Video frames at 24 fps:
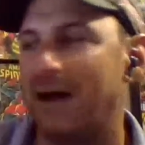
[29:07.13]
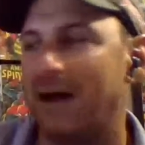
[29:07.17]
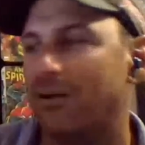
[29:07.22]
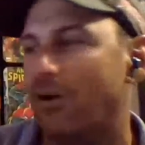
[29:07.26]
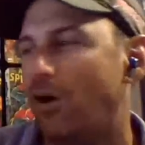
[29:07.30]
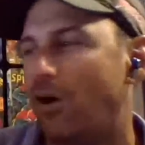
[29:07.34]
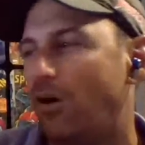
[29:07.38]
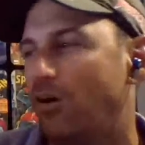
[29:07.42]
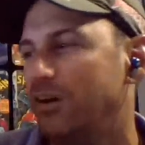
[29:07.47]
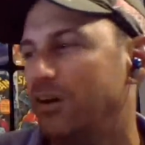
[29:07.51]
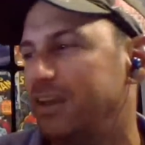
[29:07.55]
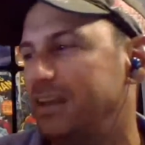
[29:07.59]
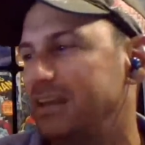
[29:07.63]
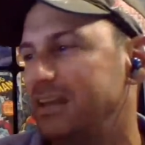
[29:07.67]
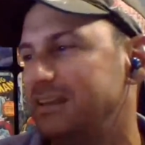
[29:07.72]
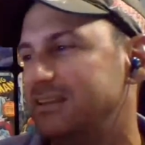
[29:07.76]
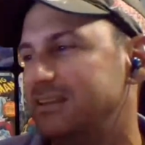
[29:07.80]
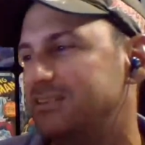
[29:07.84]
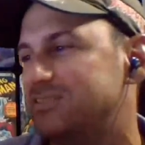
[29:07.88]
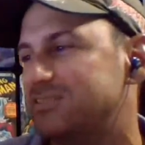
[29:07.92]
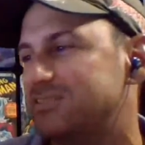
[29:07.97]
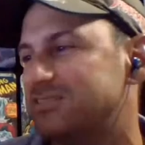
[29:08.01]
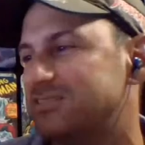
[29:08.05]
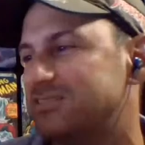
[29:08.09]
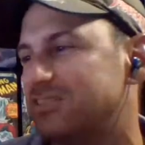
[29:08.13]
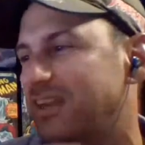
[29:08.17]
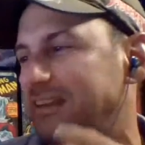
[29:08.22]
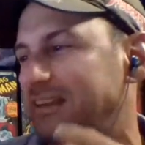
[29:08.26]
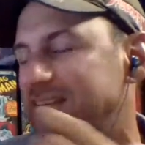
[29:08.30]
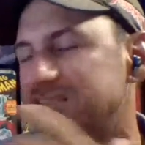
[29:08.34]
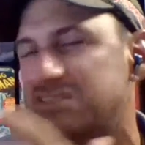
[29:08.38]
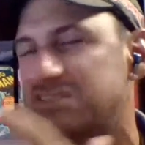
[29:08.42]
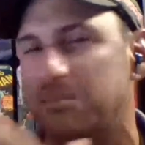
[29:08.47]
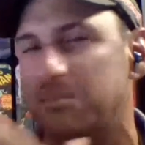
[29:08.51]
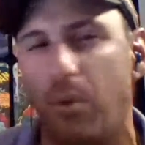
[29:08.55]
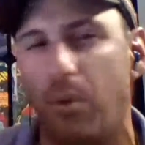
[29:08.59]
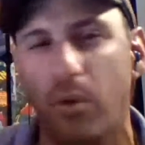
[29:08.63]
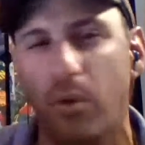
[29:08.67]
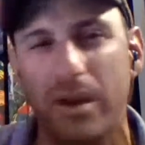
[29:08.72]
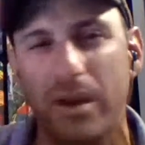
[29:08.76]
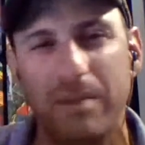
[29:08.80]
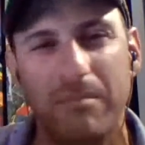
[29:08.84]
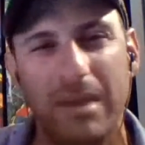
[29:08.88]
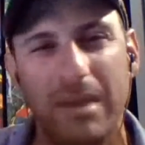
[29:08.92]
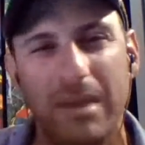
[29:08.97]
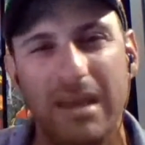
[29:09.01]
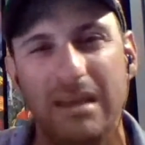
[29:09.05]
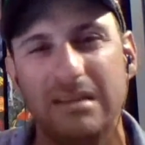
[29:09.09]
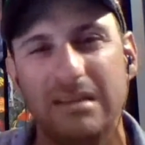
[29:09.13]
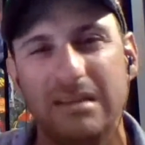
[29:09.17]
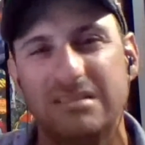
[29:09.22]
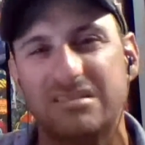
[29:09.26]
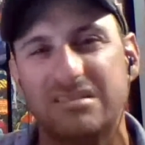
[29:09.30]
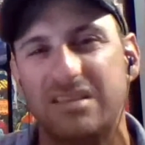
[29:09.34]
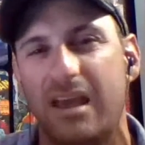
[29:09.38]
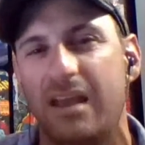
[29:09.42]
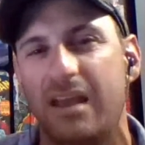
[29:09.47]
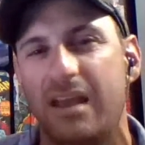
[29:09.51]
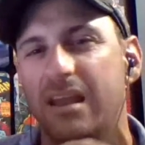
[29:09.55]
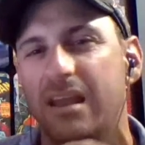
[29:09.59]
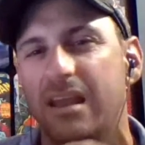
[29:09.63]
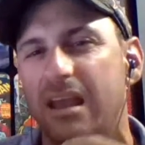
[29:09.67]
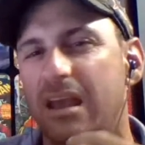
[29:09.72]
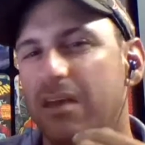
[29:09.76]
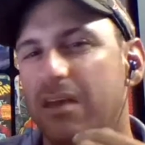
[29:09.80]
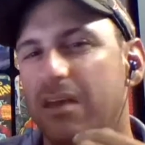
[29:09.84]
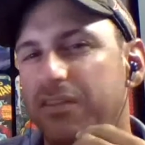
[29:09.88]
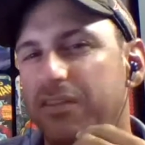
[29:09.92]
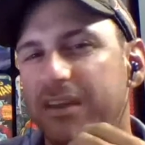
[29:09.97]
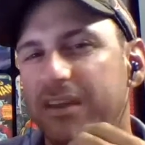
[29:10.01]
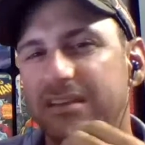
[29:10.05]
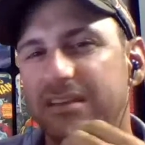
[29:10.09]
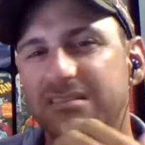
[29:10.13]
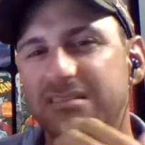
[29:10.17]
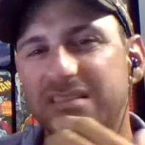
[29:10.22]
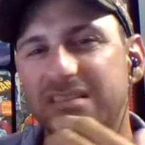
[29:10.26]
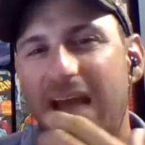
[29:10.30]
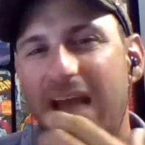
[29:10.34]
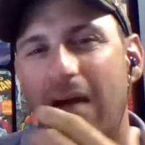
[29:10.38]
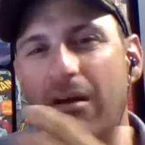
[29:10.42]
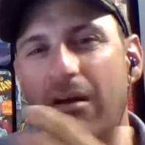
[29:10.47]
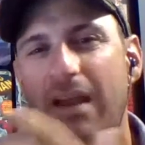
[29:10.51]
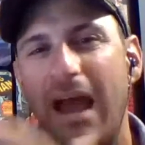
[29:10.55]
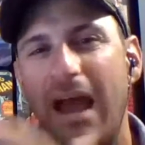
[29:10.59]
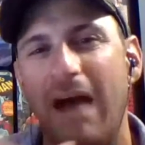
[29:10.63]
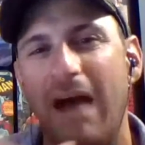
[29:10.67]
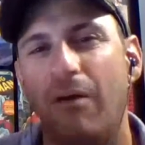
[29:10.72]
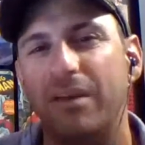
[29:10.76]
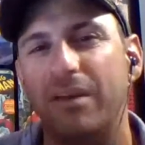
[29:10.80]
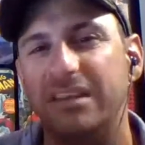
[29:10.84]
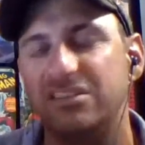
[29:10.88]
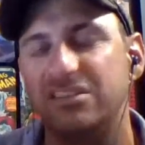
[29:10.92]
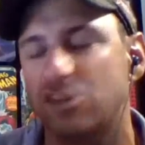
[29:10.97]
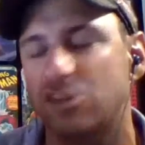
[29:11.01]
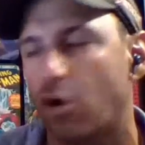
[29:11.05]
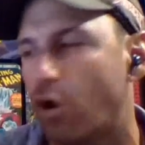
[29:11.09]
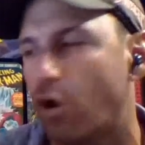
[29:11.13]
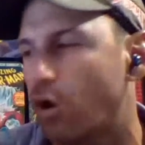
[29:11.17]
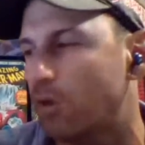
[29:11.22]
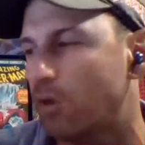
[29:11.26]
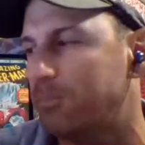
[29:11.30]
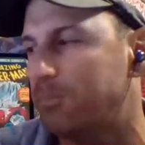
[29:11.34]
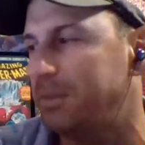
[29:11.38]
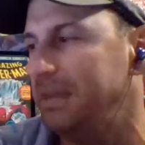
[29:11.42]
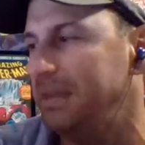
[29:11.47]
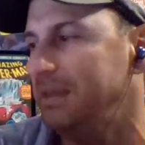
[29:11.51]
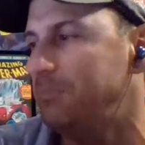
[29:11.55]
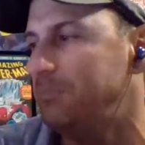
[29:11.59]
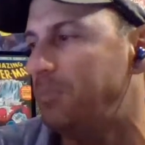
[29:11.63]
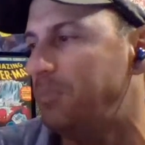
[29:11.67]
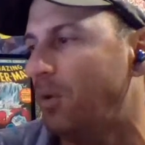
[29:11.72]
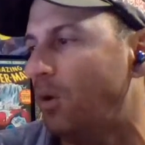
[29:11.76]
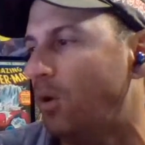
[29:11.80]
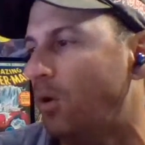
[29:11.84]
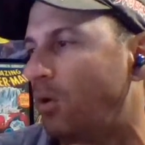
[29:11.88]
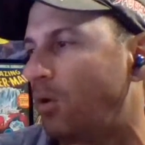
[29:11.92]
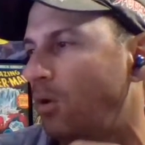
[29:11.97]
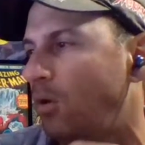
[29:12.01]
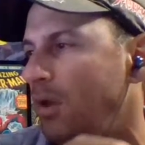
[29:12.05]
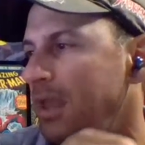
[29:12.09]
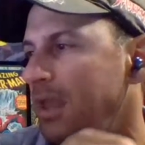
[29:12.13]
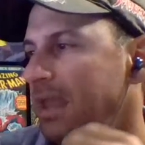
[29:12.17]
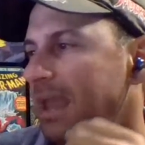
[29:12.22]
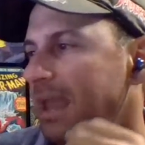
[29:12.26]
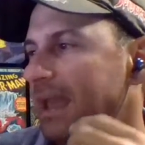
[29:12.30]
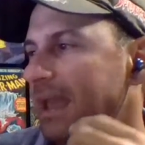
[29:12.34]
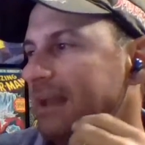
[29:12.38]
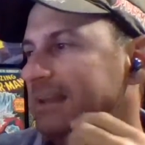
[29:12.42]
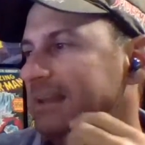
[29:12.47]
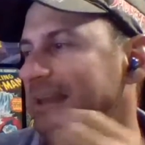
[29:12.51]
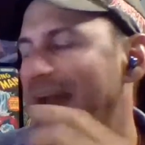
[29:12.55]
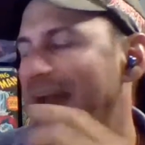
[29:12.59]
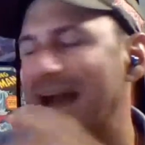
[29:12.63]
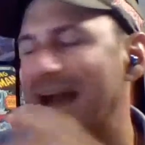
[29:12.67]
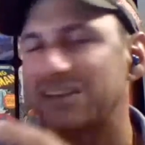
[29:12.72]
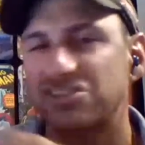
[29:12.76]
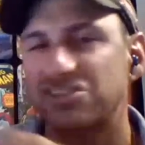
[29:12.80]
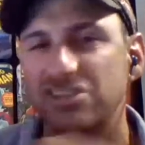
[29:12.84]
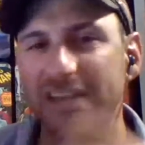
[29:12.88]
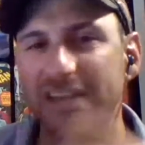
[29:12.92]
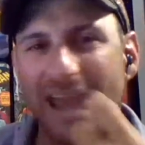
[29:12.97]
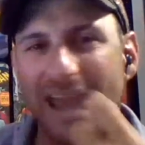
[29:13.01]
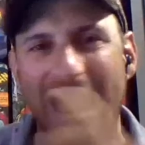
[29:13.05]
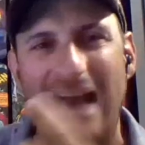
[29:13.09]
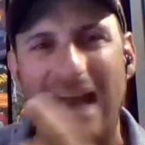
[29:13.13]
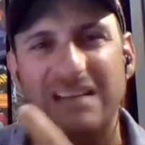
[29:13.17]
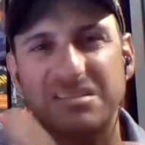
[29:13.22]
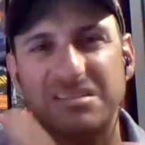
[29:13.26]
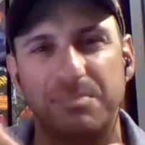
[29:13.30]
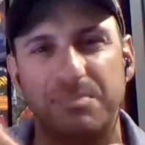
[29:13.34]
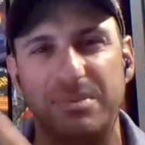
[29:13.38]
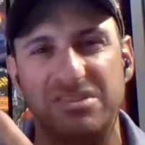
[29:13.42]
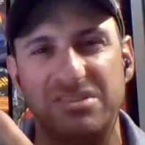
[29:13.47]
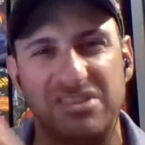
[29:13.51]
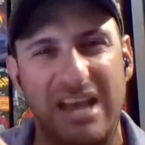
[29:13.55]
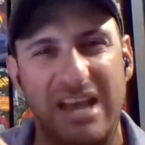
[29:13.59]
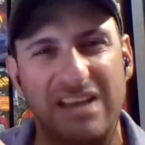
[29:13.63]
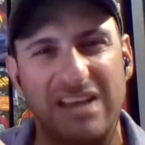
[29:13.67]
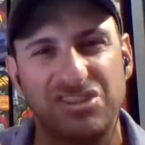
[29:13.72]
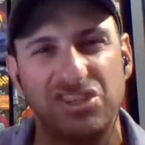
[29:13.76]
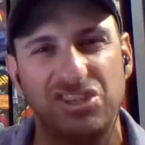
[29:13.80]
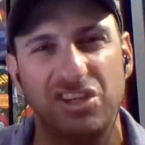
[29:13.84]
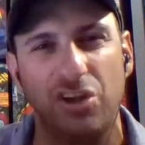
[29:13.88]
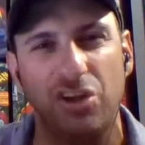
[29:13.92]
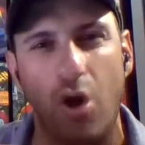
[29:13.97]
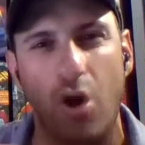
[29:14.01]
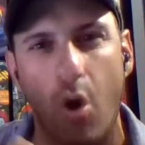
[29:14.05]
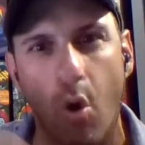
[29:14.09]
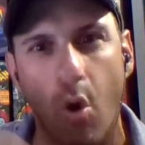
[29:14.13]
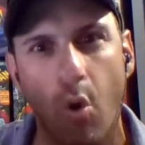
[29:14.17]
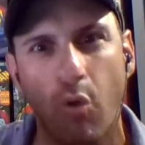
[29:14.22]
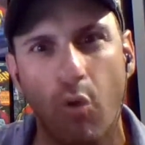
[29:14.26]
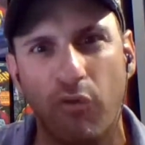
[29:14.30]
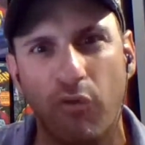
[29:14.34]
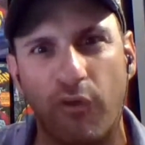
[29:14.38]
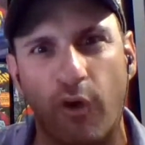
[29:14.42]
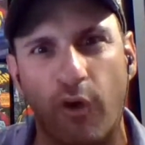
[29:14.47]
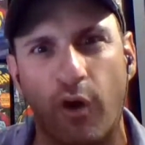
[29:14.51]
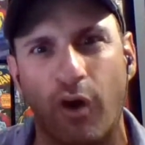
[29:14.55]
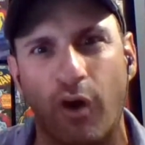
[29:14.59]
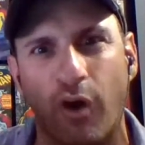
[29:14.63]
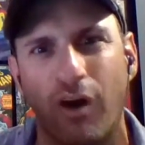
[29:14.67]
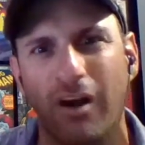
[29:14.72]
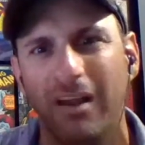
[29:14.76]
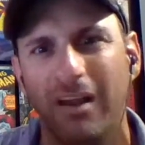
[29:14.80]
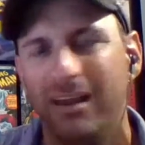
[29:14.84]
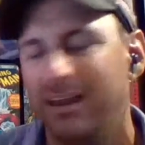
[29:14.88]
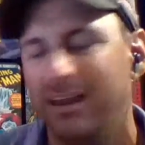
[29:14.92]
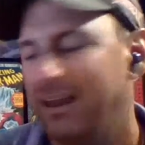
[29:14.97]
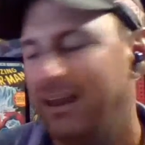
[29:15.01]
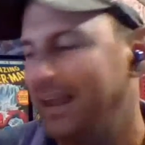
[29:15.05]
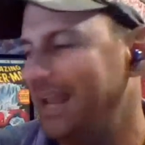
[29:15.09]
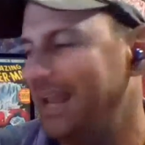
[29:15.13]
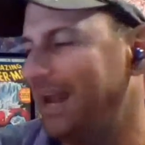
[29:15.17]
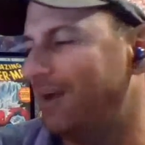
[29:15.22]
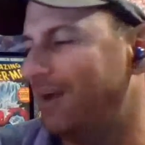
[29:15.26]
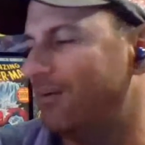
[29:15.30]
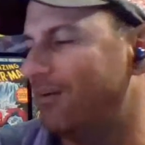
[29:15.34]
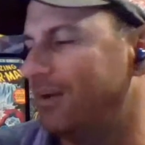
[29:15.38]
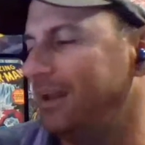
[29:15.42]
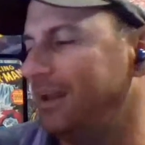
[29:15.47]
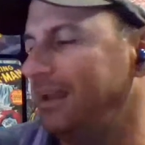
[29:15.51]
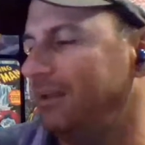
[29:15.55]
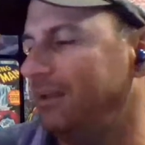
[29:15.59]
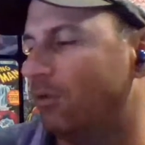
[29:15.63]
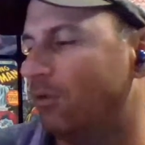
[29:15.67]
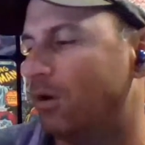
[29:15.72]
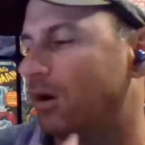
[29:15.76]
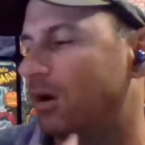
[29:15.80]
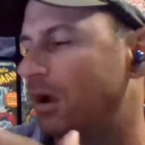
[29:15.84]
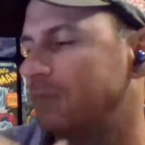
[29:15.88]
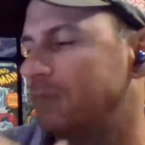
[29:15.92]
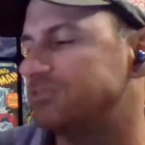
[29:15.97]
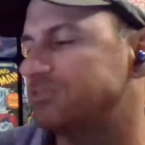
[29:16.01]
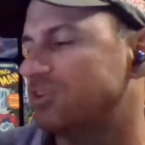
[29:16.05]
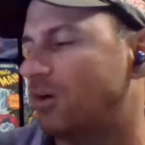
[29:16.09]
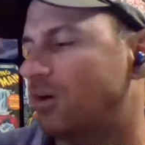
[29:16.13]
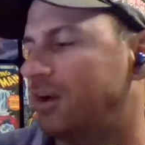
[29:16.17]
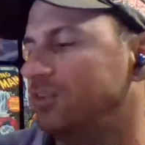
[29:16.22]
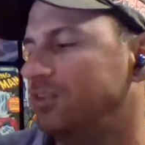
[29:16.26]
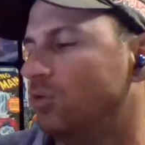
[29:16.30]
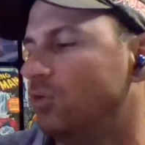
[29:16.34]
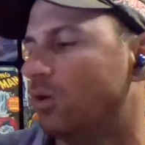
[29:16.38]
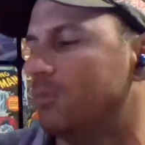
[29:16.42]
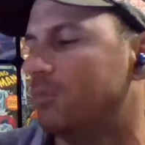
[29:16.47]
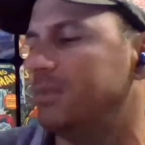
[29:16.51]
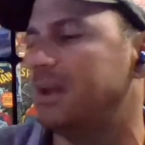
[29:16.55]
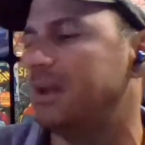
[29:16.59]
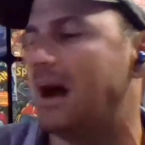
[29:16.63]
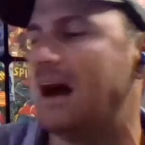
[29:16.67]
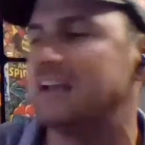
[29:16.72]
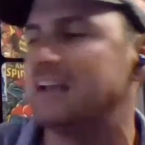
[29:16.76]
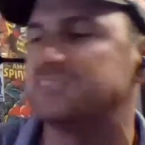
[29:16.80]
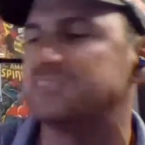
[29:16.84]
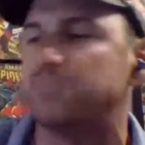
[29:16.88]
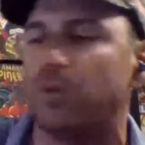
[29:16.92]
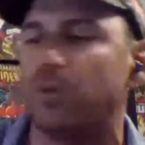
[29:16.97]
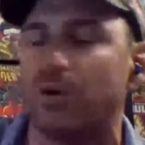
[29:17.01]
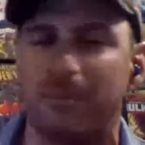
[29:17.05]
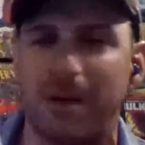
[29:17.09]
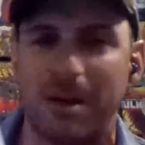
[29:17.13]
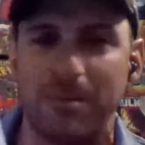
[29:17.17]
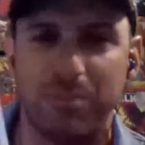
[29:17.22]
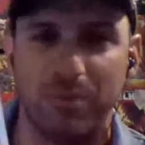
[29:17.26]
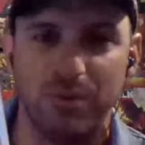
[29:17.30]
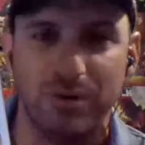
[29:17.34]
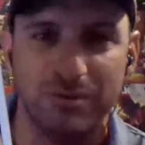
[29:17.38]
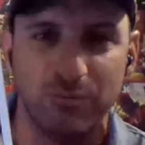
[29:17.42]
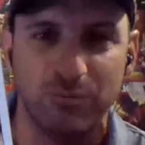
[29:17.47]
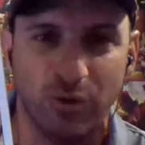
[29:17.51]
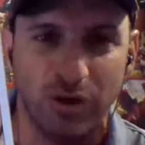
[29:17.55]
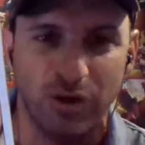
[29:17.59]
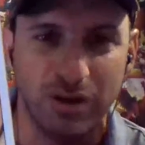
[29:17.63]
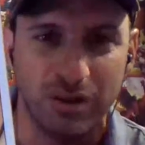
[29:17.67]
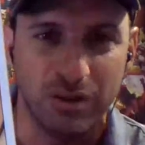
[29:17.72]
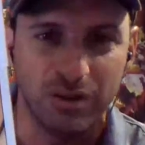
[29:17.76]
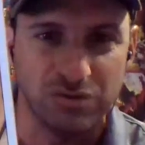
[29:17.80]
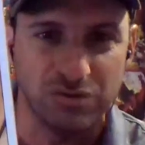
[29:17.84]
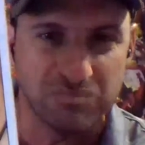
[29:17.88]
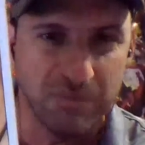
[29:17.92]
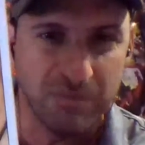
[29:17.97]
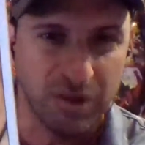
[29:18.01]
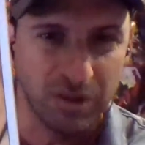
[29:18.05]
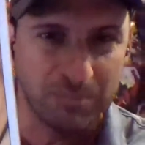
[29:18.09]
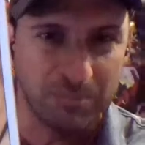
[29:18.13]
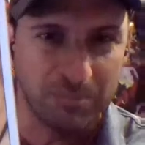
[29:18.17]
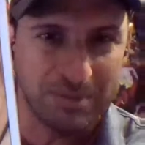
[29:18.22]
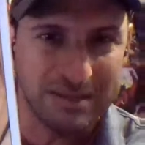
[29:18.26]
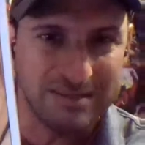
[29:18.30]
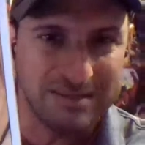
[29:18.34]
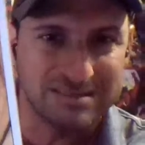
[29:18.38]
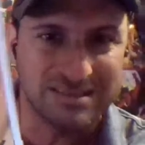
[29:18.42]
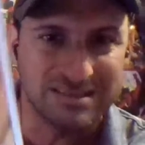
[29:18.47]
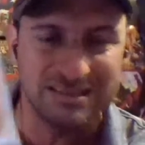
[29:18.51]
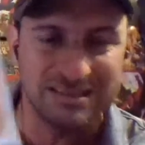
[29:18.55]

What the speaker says: all his like disappointments and things, how he's hurt people. And he actually has possession over Norman Osborn by putting one of those millipedes in